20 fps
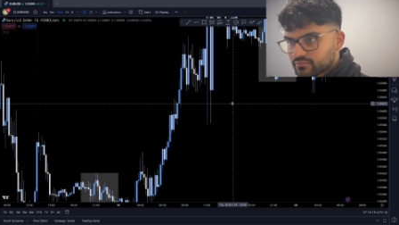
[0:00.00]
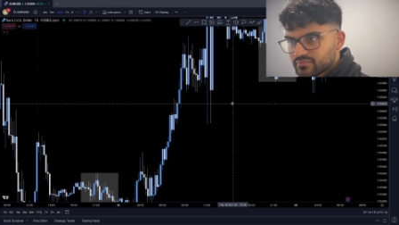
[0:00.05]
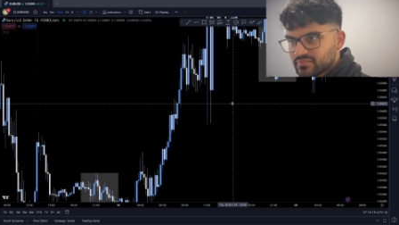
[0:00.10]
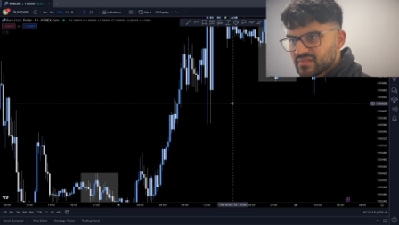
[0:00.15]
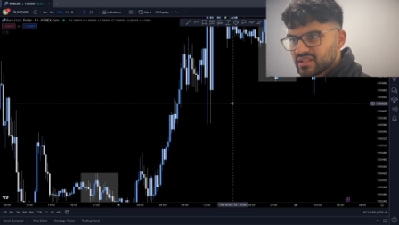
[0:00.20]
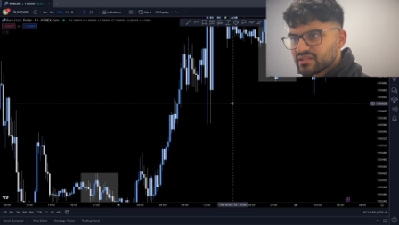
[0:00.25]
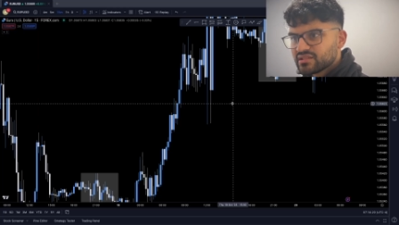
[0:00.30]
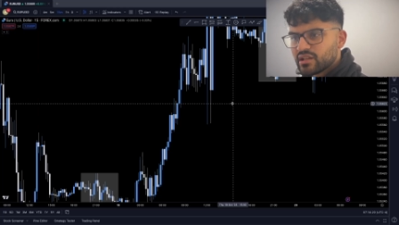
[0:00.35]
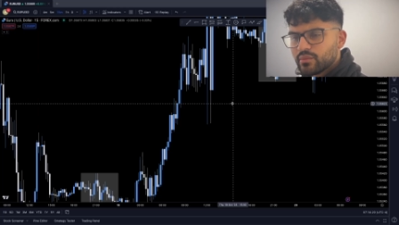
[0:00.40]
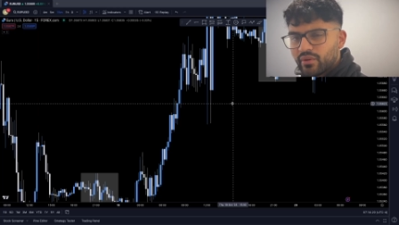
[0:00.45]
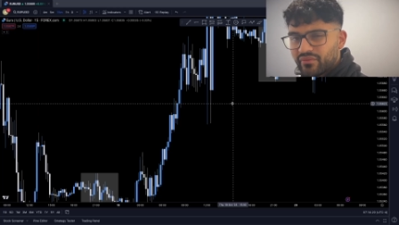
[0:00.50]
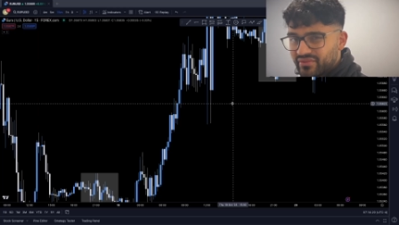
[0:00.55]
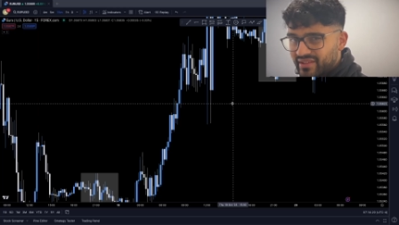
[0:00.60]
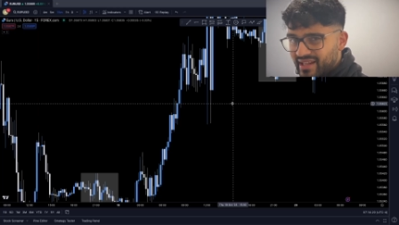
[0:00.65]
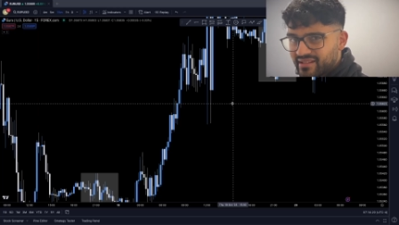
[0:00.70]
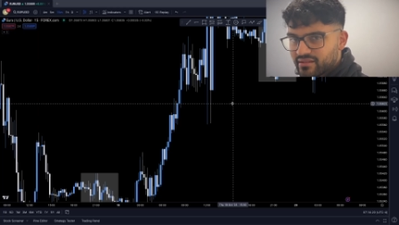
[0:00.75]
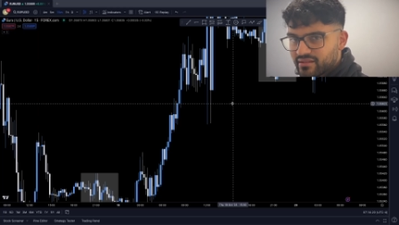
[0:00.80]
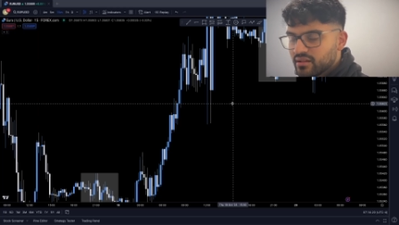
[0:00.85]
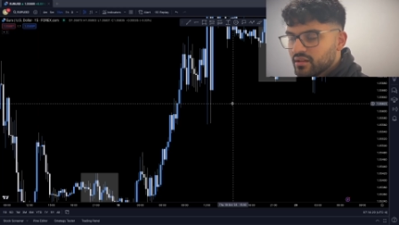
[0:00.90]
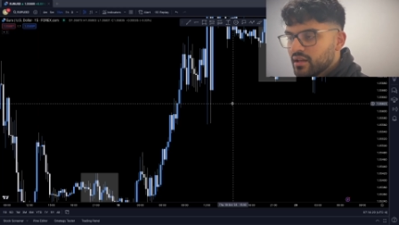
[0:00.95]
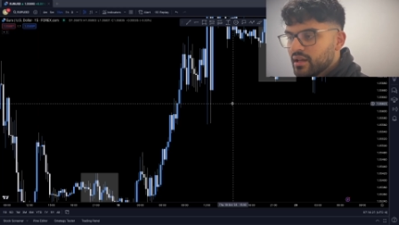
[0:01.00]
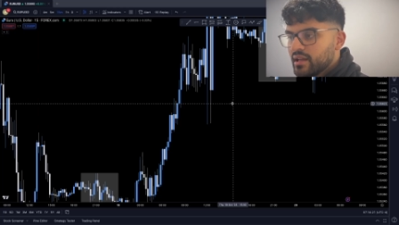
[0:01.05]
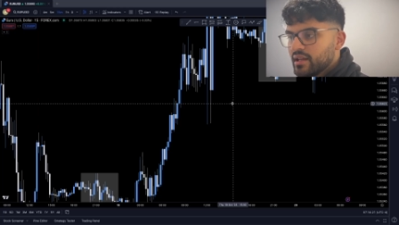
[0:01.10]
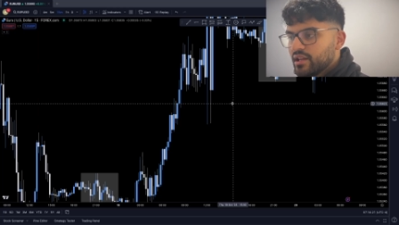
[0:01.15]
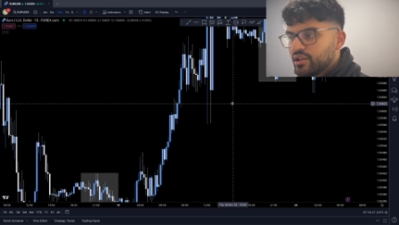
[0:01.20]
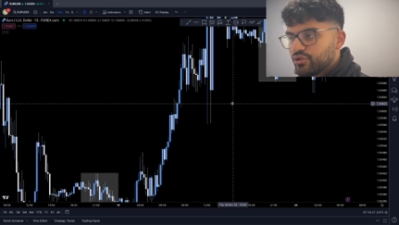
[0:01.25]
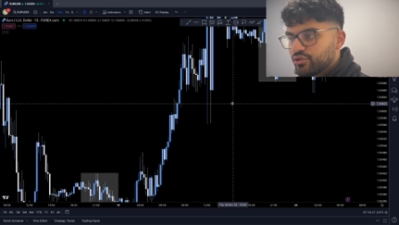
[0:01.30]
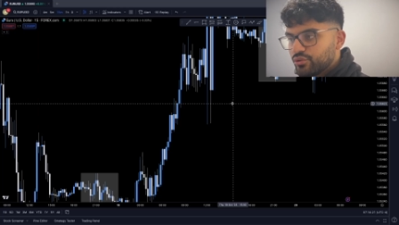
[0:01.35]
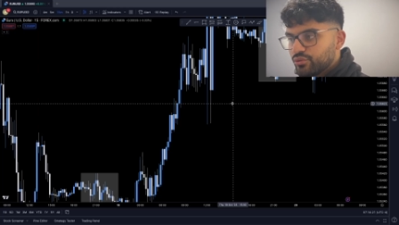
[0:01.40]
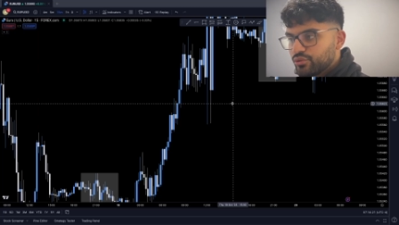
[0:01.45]
sum of data
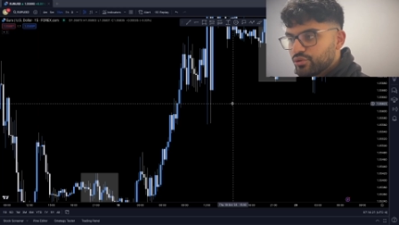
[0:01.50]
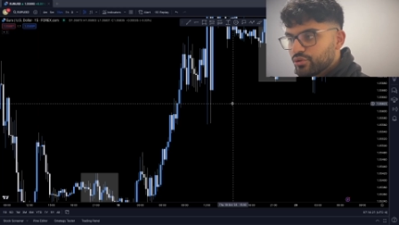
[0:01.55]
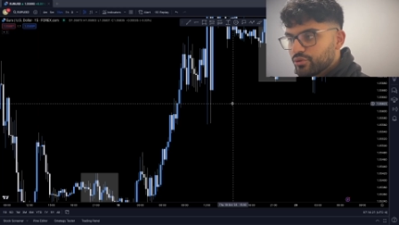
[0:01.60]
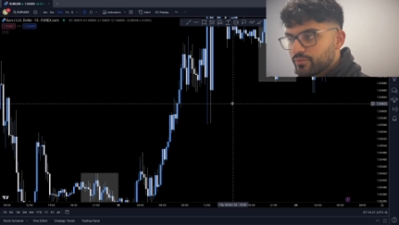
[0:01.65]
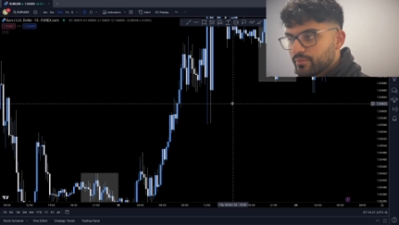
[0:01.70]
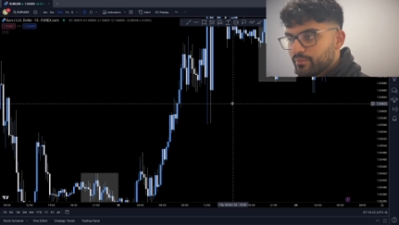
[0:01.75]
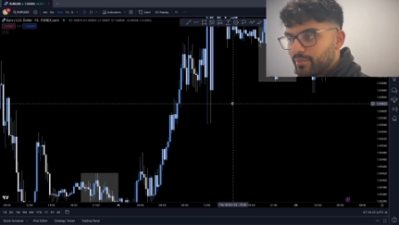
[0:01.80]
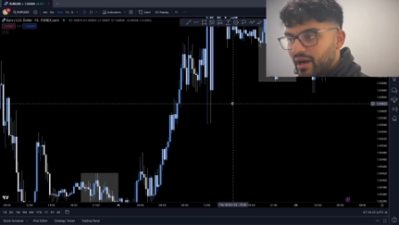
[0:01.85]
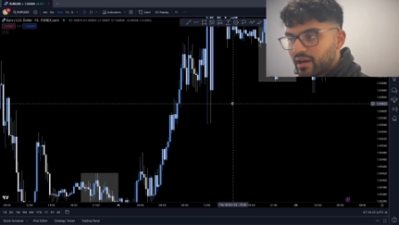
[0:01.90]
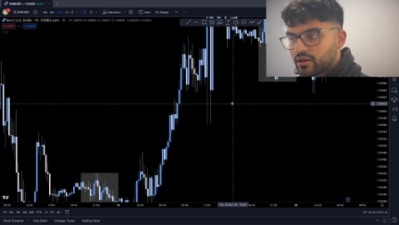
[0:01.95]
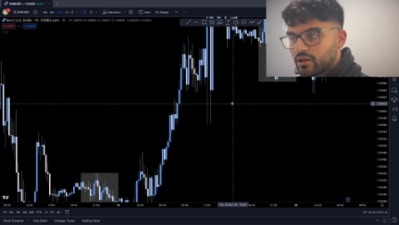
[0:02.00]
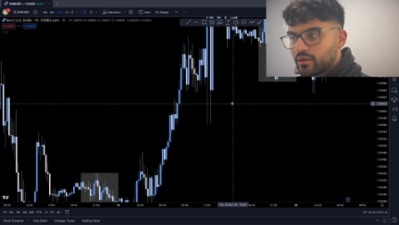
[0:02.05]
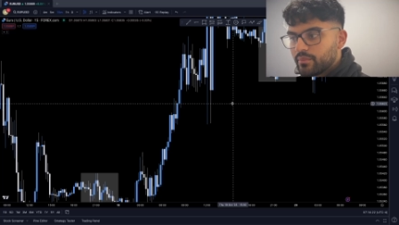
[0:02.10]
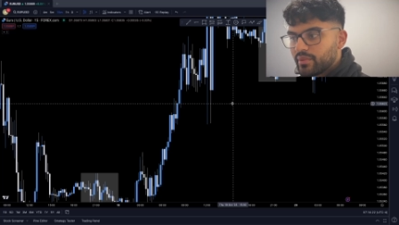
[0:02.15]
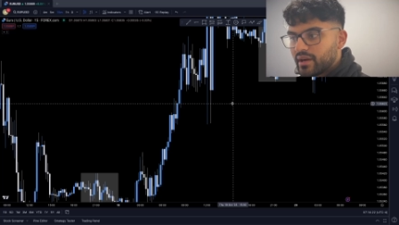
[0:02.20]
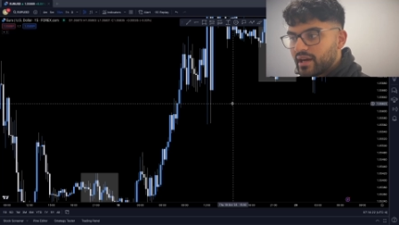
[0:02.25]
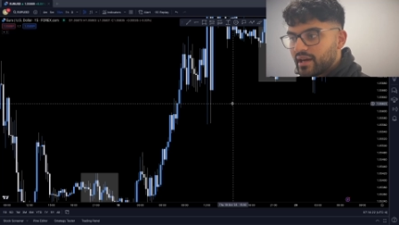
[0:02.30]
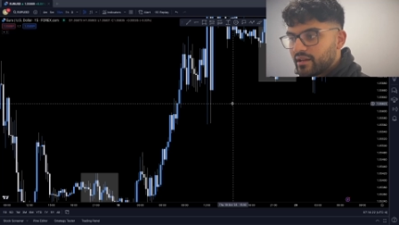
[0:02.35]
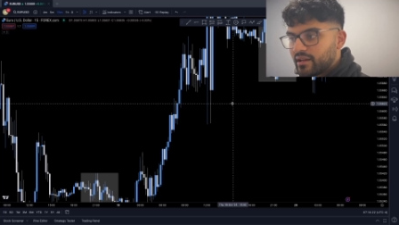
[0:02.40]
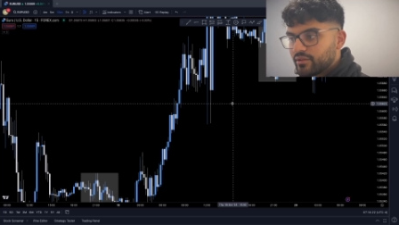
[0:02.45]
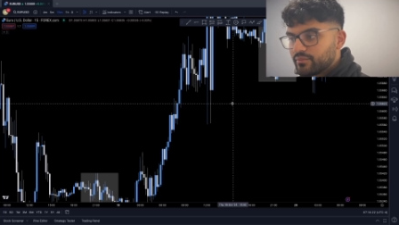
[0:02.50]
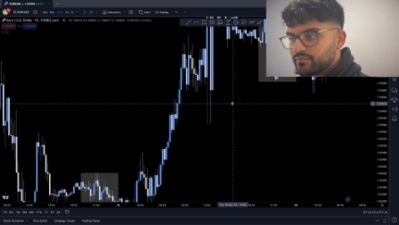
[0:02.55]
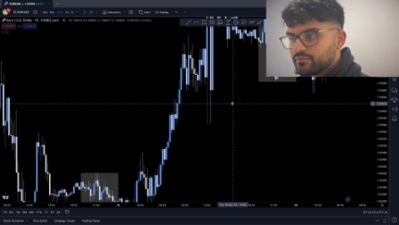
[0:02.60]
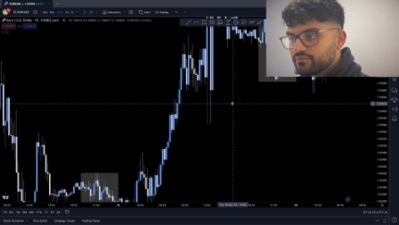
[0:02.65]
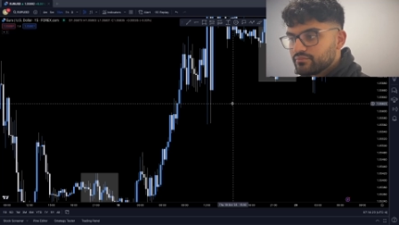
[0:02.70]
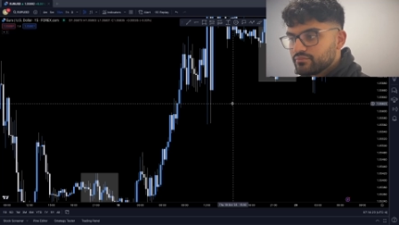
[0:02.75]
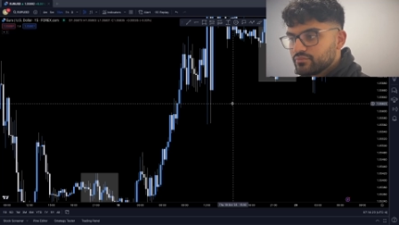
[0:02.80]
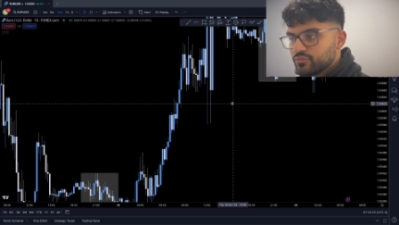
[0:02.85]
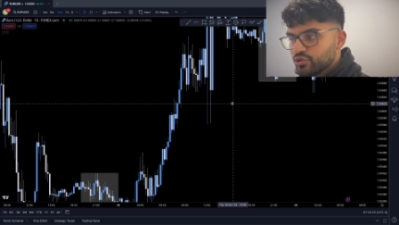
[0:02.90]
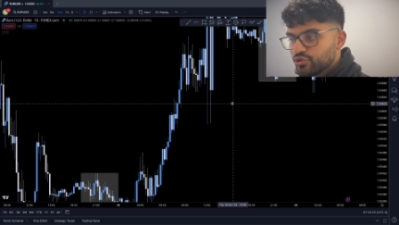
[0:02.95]
to, back up and,
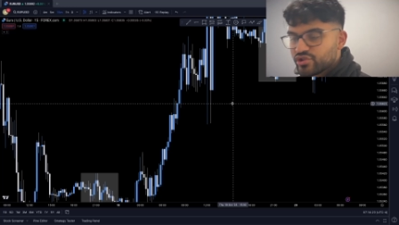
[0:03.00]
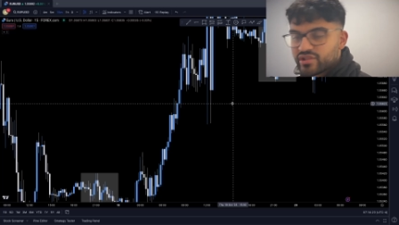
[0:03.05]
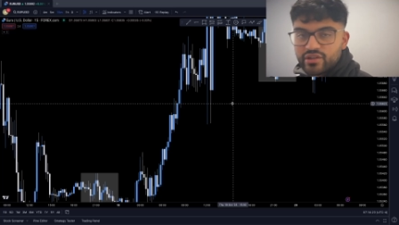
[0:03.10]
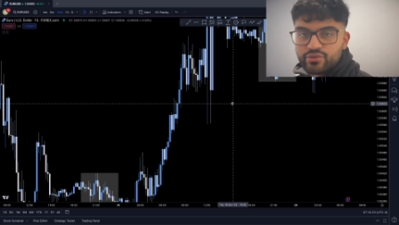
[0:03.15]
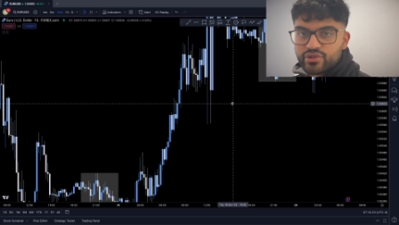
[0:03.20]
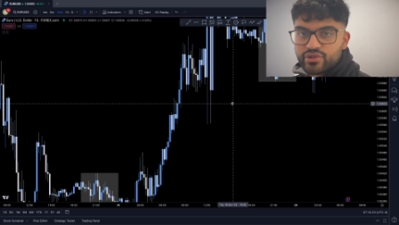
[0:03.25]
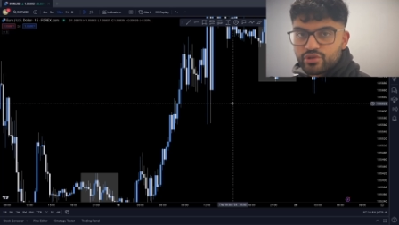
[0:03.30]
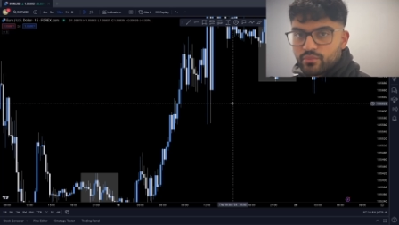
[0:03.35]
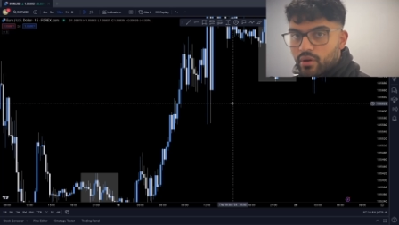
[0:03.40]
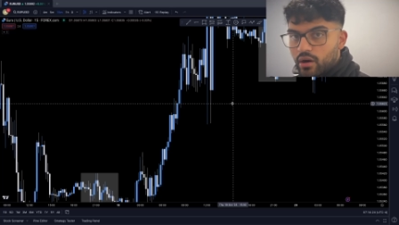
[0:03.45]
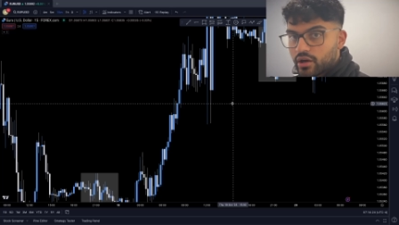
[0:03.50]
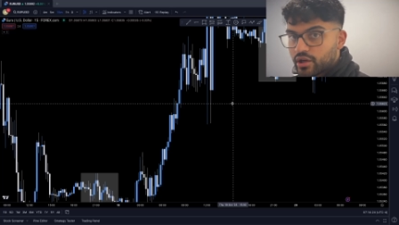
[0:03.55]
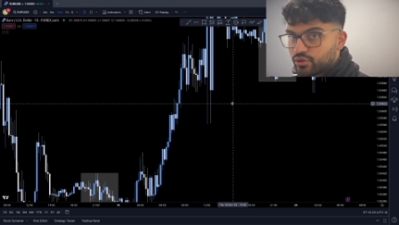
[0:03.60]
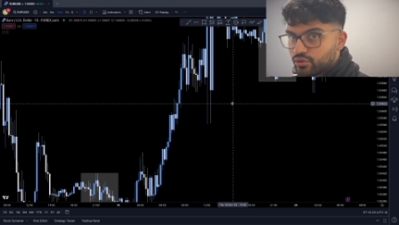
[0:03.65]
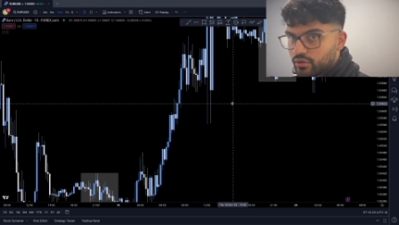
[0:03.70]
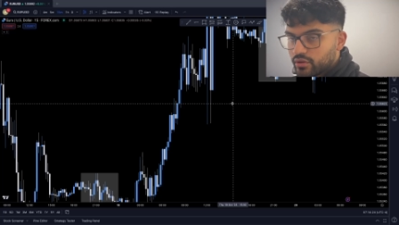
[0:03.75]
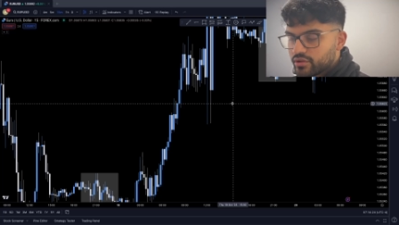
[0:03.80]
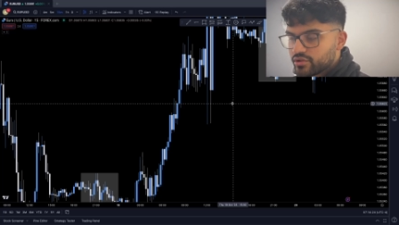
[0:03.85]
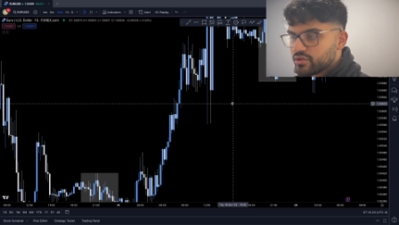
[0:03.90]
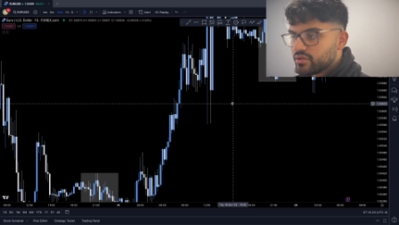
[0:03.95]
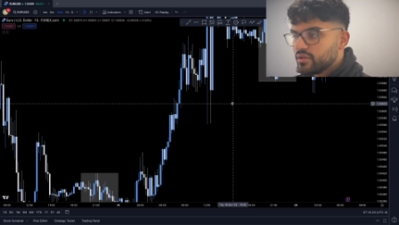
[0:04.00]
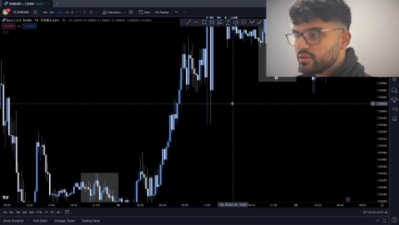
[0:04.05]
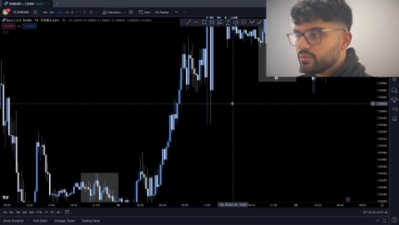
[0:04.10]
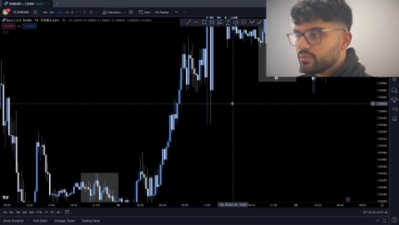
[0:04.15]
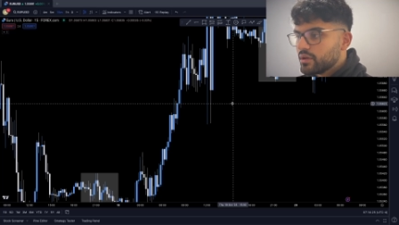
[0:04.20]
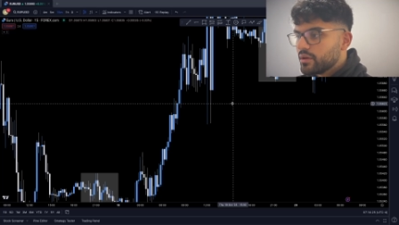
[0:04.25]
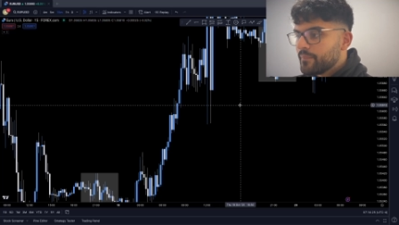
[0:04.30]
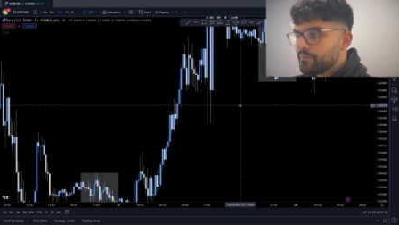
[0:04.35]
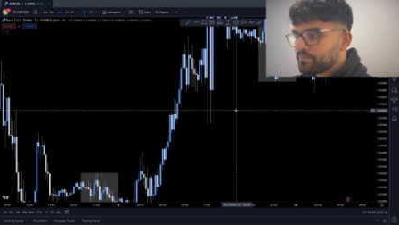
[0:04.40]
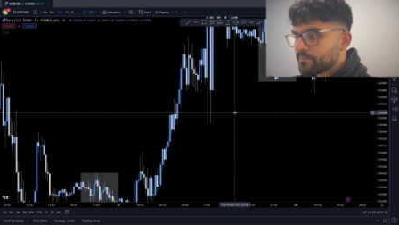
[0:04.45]
just increase your market knowledge in a way.